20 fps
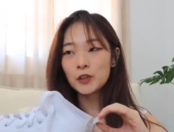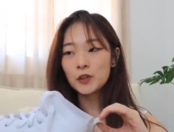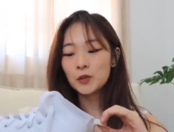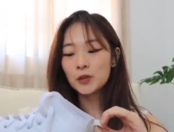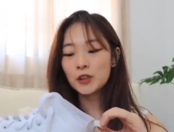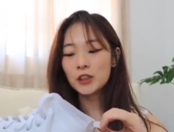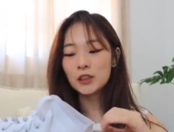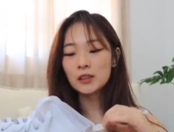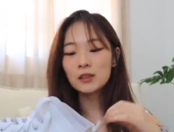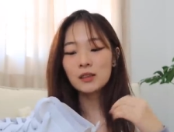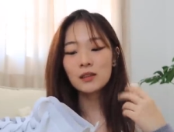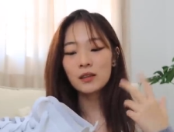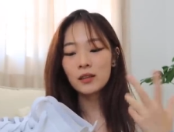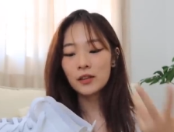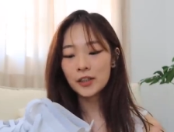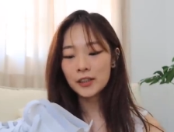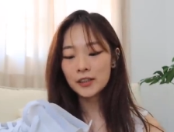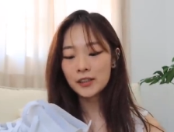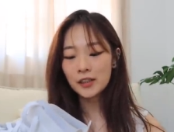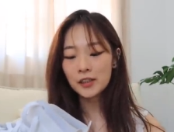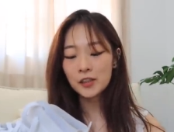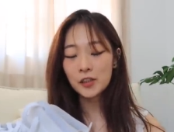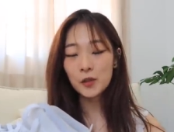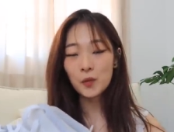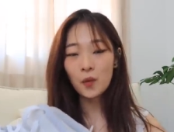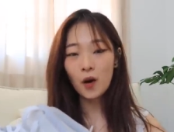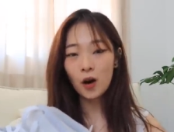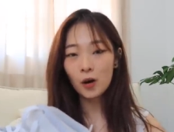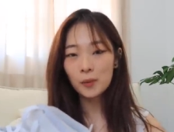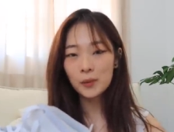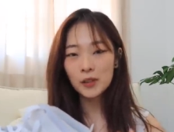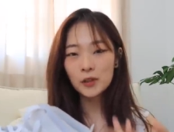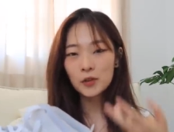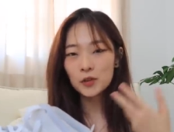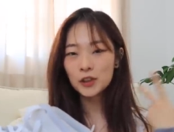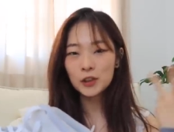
to just learn a new hobby, to